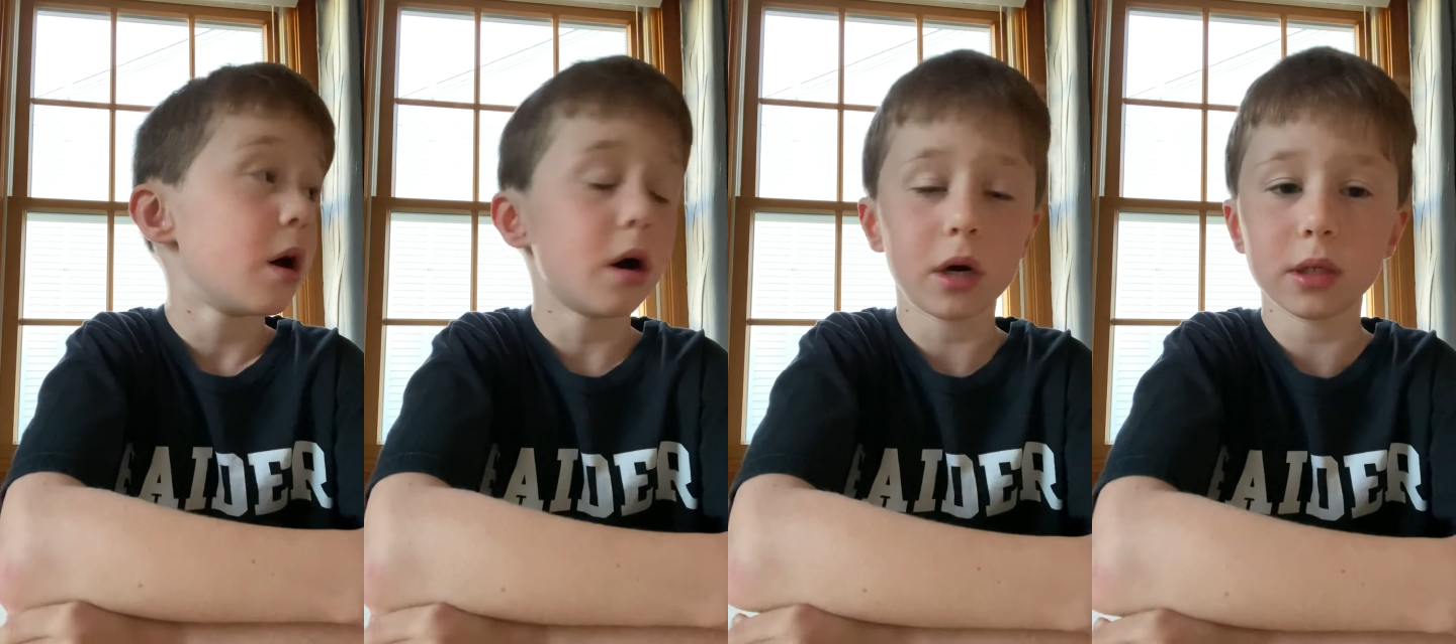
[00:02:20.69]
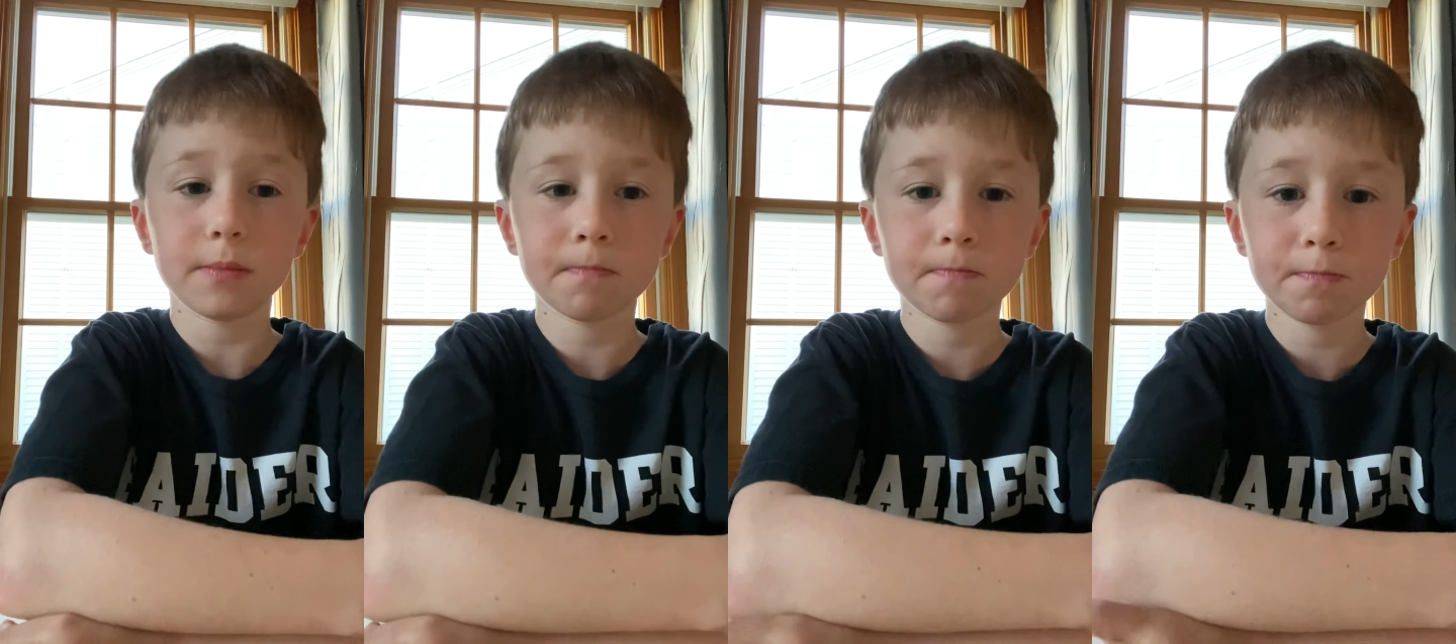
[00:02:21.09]
uh,
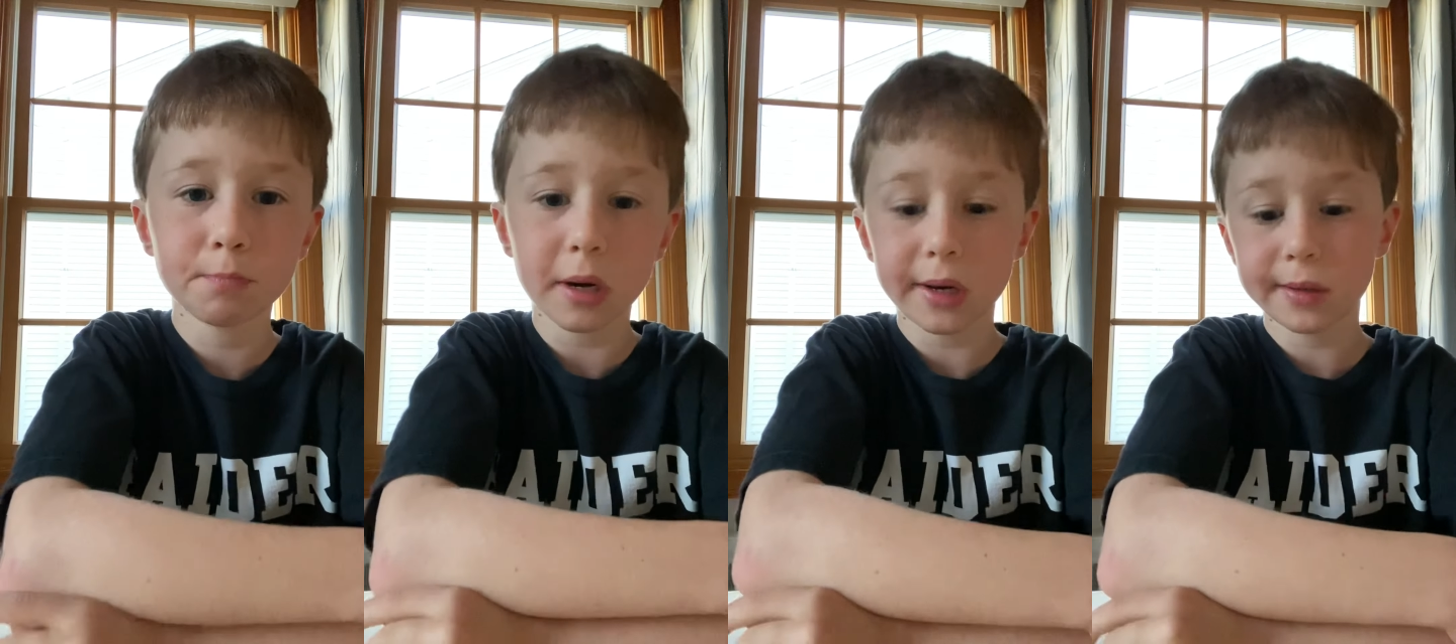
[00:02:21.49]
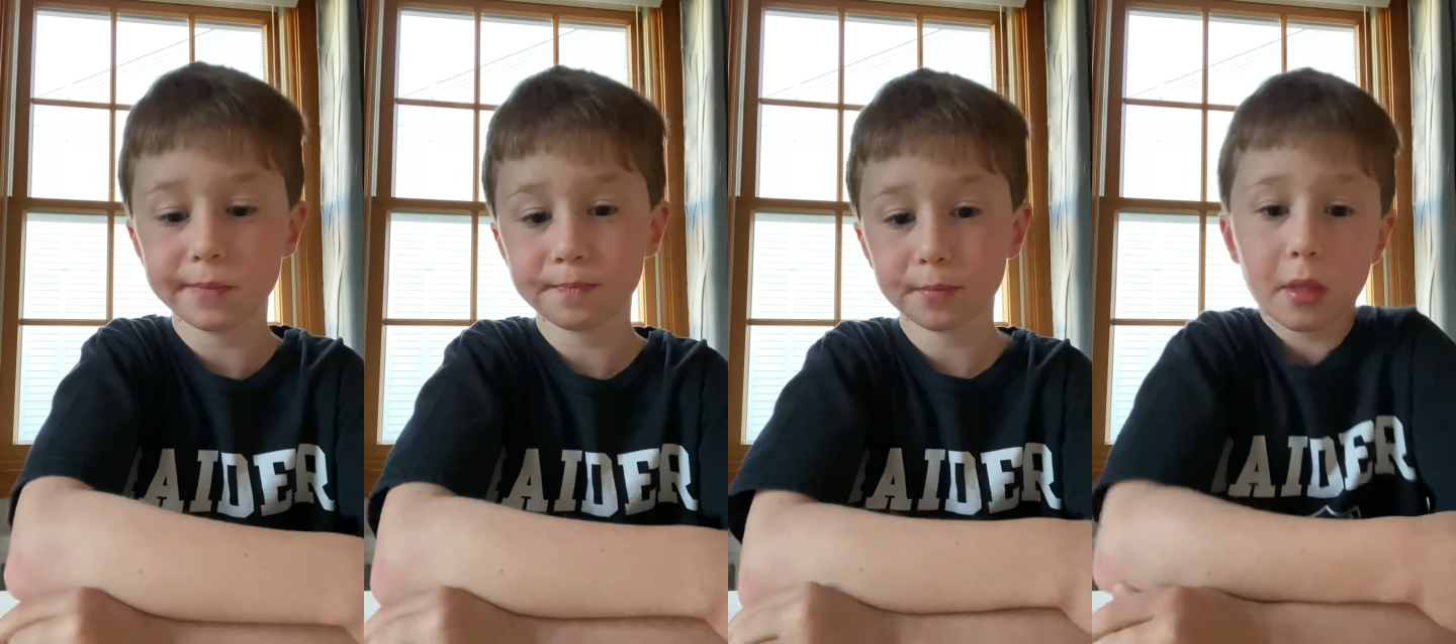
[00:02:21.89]
but
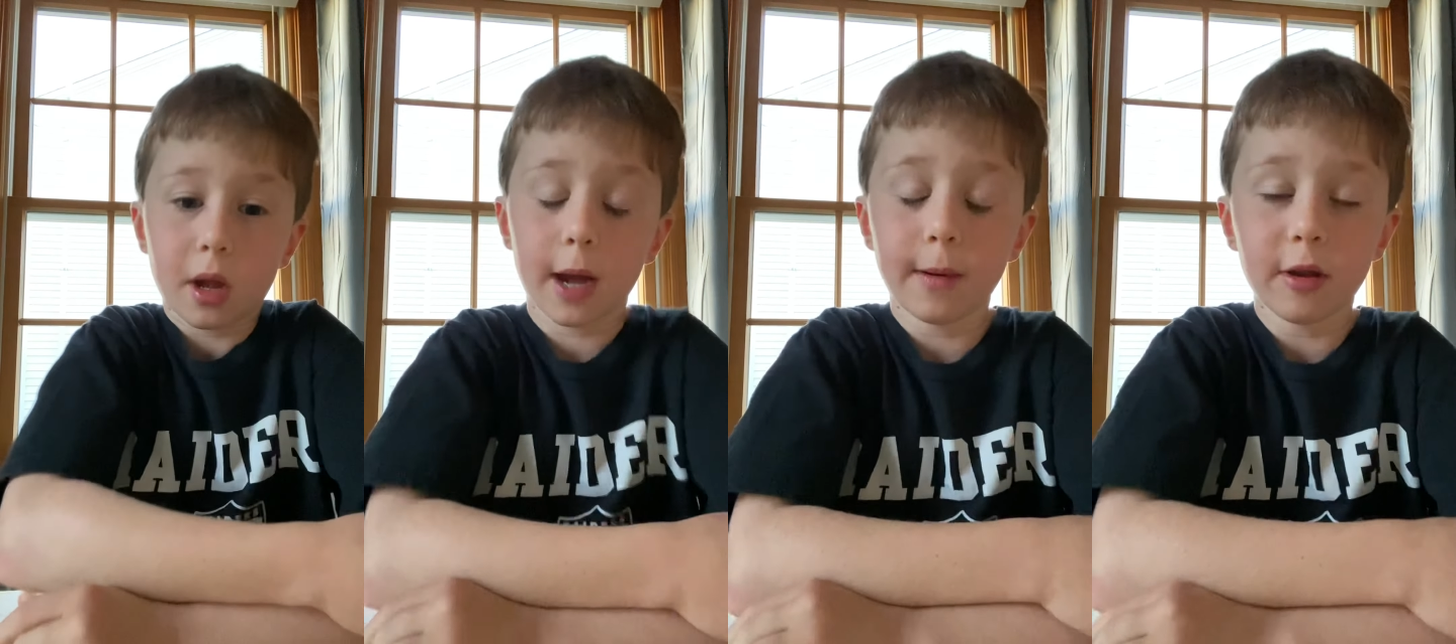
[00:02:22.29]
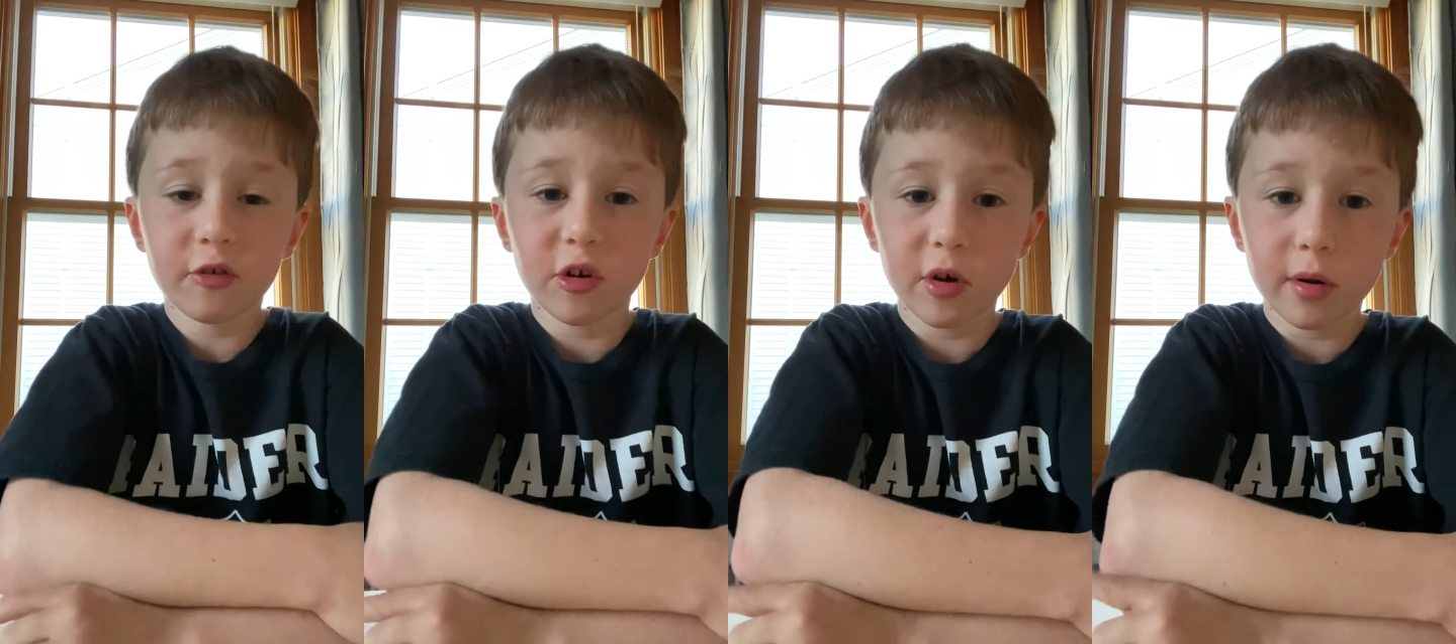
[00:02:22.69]
I'm not
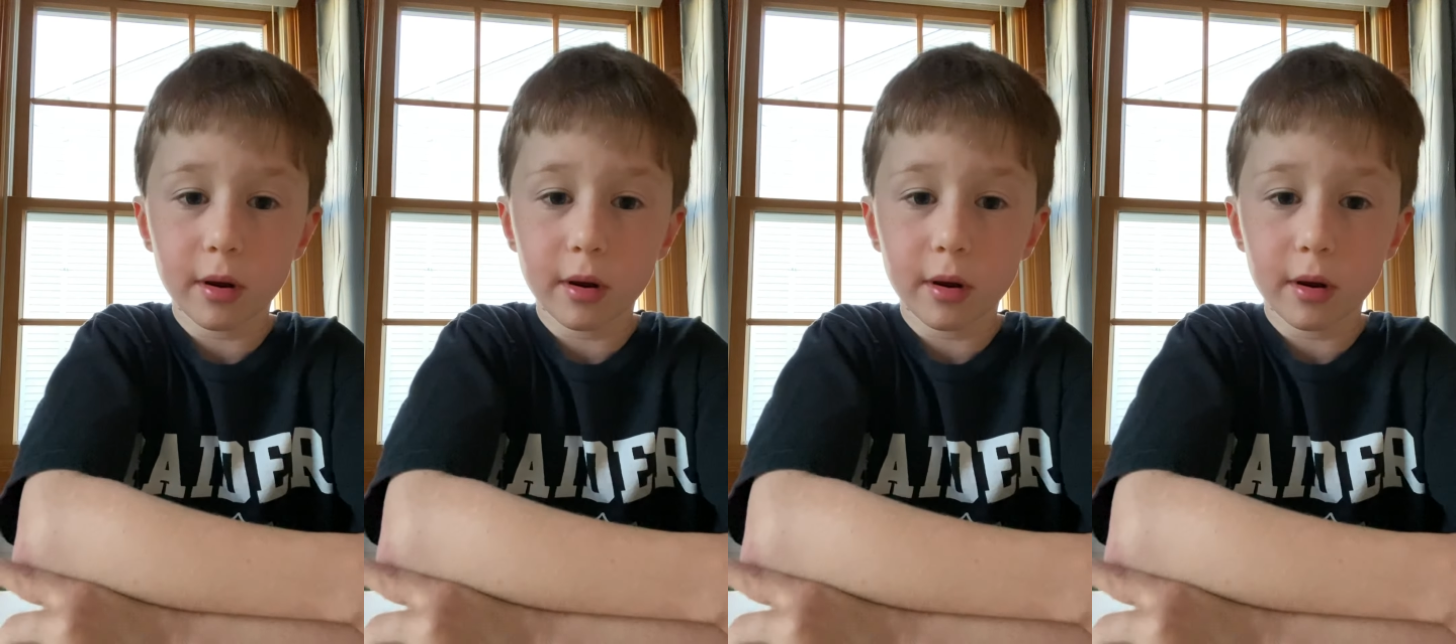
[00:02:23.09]
sure.